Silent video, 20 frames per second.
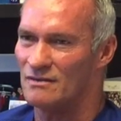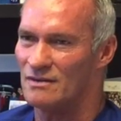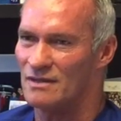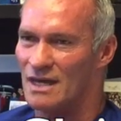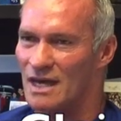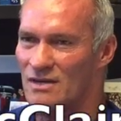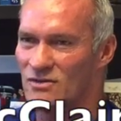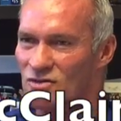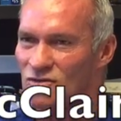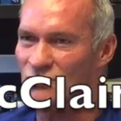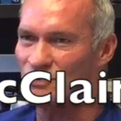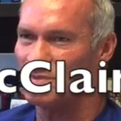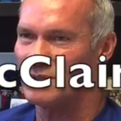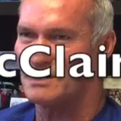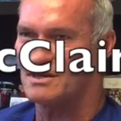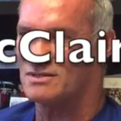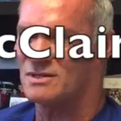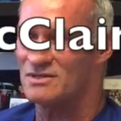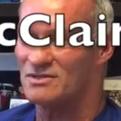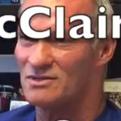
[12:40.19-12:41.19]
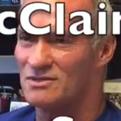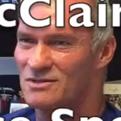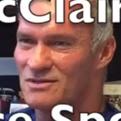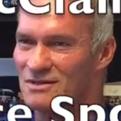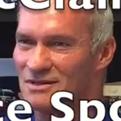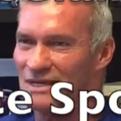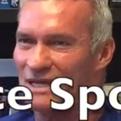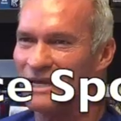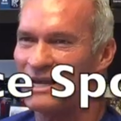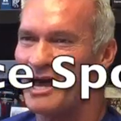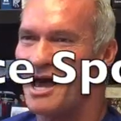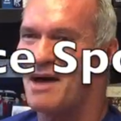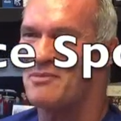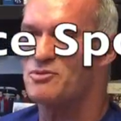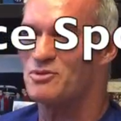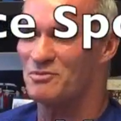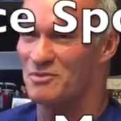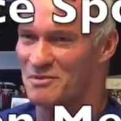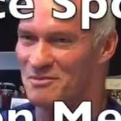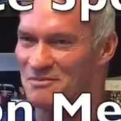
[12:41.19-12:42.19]
Yeah, just because it's, again,
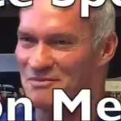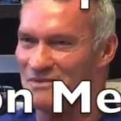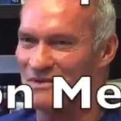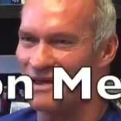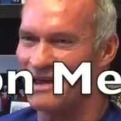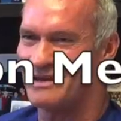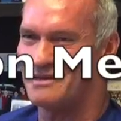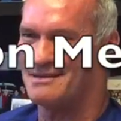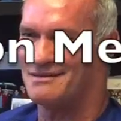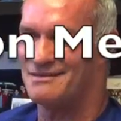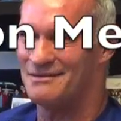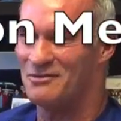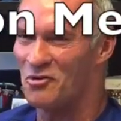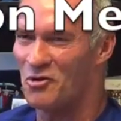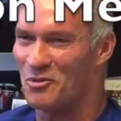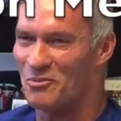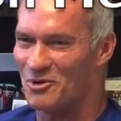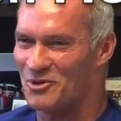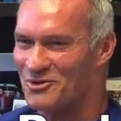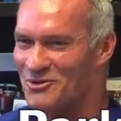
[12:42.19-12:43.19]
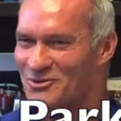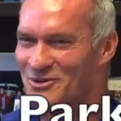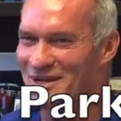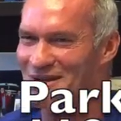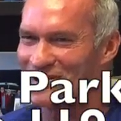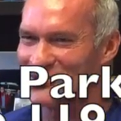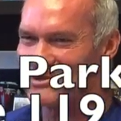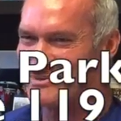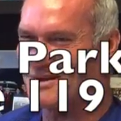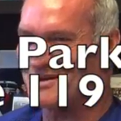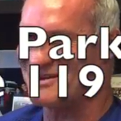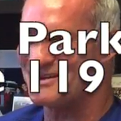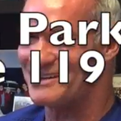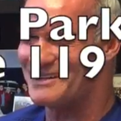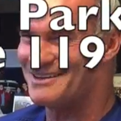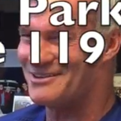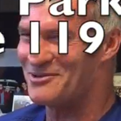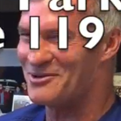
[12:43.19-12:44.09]
optimum, not normal. Who cares about